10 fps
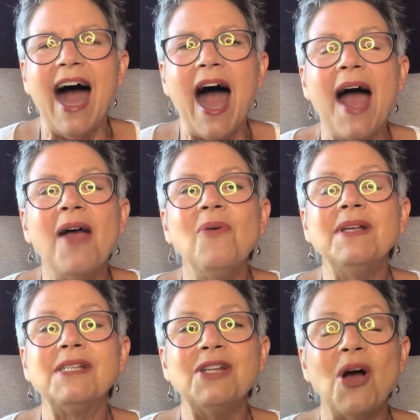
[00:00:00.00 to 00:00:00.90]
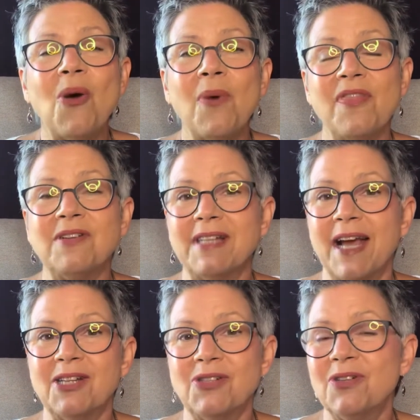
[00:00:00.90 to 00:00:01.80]
I always know when there's
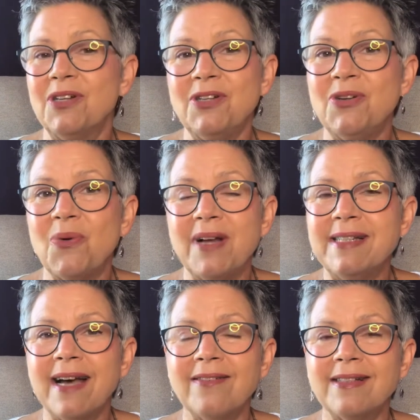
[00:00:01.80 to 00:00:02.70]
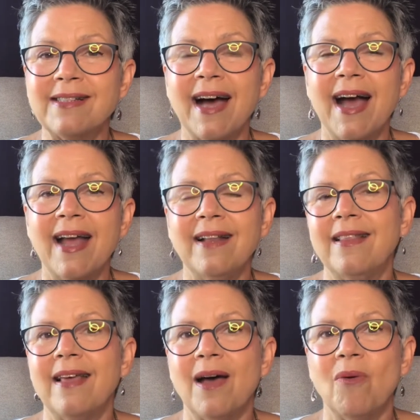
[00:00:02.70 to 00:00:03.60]
extra noise outside
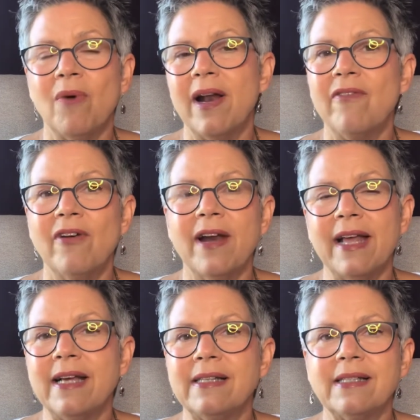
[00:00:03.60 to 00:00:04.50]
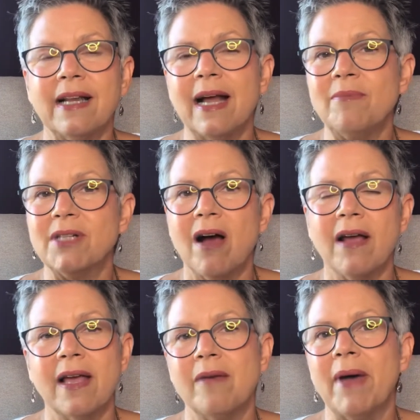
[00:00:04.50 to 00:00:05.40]
that whatever it is that I'm
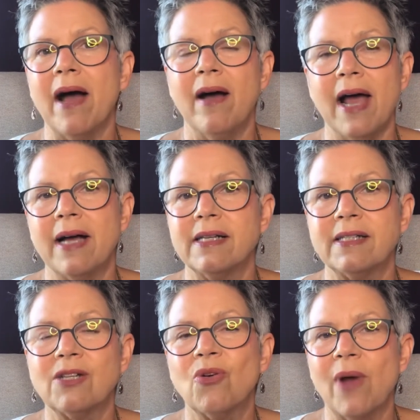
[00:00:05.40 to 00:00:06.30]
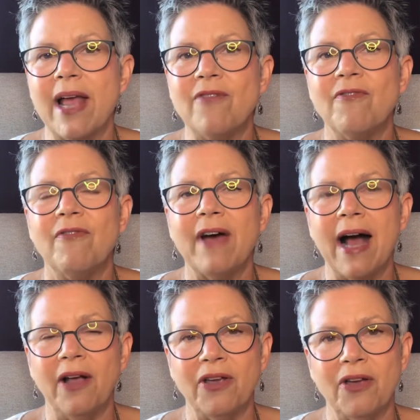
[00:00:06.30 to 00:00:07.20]
talking about has great
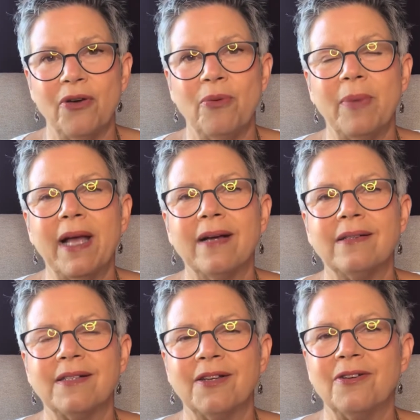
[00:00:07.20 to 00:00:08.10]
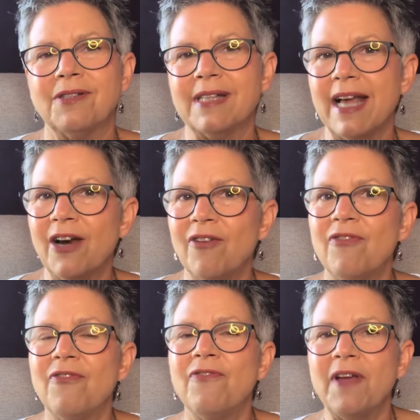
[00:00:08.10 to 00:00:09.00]
value because there's
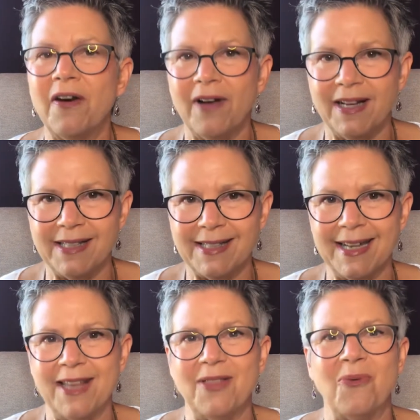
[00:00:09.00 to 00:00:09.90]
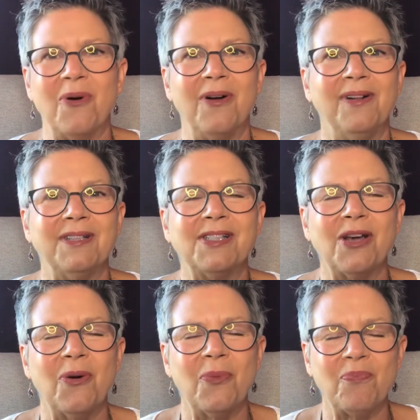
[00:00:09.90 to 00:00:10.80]
interference in the world.
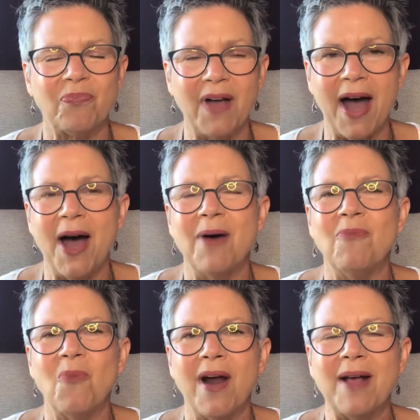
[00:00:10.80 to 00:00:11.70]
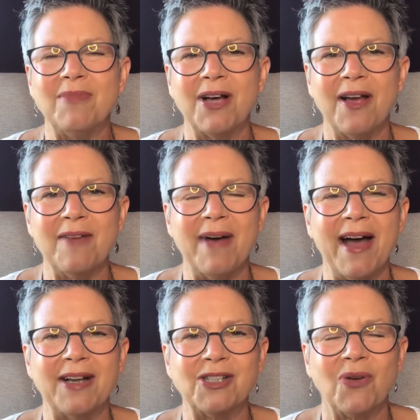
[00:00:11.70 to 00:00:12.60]
So um, what I'm talking about
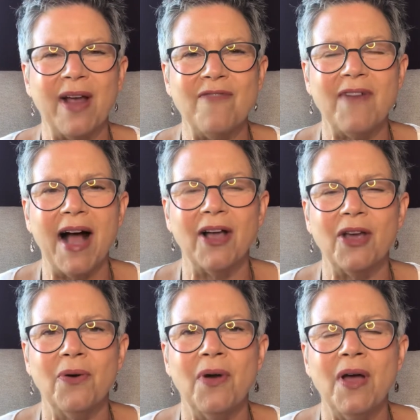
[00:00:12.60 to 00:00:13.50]
has great value.